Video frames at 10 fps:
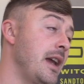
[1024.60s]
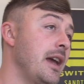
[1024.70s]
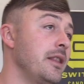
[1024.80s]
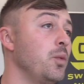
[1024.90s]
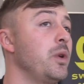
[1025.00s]

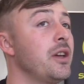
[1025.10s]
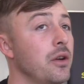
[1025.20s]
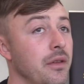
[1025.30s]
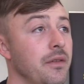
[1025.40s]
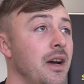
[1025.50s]
And the week
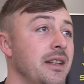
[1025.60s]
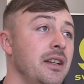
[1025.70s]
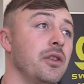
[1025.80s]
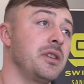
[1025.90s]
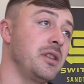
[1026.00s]
of the fight, he
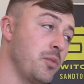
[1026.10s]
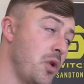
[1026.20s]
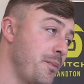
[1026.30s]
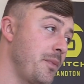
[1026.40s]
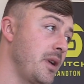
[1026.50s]
lost his
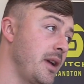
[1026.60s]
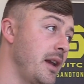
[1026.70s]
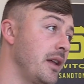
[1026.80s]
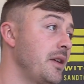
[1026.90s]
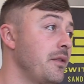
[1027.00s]
mom.
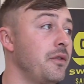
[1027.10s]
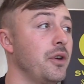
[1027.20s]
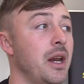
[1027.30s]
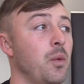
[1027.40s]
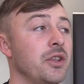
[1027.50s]
And I'll never
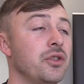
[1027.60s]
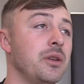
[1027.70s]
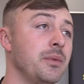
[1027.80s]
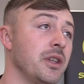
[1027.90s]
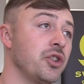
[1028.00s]
forget, I went to
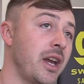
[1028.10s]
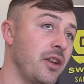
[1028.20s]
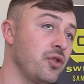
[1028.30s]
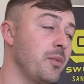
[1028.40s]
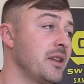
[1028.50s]
him in the
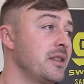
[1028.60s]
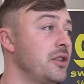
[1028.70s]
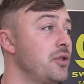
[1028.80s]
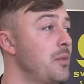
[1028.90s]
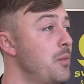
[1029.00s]
change room and I
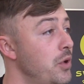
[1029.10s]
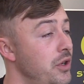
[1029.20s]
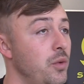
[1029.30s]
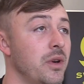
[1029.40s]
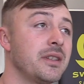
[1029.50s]
said to him, "My boy,
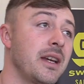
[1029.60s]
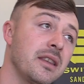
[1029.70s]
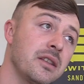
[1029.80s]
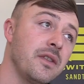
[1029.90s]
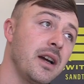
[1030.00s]
do you want to take
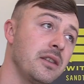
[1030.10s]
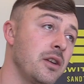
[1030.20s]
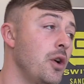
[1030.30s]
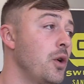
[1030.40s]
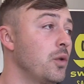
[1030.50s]
this fight
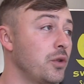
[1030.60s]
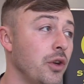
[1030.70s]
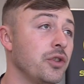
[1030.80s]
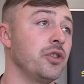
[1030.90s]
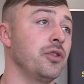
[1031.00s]
or
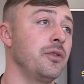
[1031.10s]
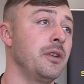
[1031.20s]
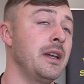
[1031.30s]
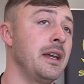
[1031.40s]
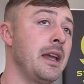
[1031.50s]
don't you?"
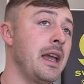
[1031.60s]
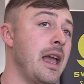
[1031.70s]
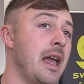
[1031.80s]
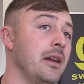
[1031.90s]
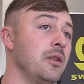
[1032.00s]

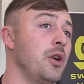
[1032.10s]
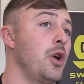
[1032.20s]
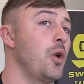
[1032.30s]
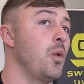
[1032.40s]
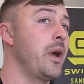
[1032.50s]
And
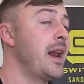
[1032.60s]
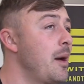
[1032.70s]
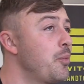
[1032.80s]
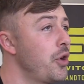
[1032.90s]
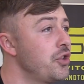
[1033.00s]
when I
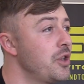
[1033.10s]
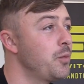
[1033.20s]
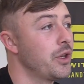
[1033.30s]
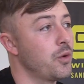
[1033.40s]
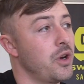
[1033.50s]
approached him
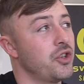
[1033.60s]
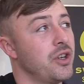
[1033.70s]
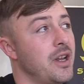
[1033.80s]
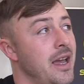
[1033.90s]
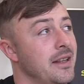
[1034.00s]
with a
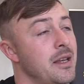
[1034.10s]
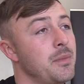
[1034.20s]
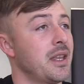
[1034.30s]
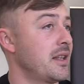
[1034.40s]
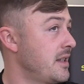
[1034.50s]
question, I had
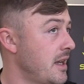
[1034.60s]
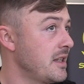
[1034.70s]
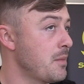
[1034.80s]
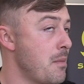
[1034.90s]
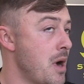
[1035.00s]
something that
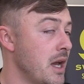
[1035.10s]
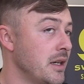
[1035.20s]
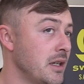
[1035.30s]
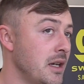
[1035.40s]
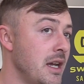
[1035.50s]
sat in my
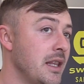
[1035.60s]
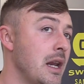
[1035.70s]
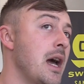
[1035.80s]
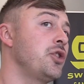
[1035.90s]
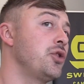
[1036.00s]
mind. The
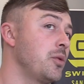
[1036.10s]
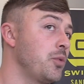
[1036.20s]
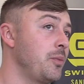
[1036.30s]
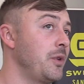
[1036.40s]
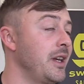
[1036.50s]
night Sugar
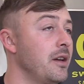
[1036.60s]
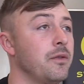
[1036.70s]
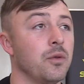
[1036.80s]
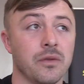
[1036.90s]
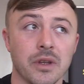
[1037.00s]
Boy Malinga
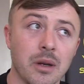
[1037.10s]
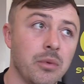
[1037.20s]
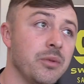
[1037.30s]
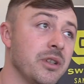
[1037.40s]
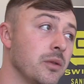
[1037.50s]
fought for the
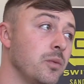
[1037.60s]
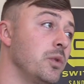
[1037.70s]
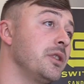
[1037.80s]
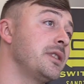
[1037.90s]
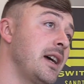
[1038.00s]
WBC
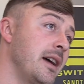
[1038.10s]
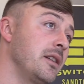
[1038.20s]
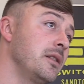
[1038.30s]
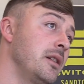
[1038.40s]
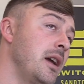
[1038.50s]
world title,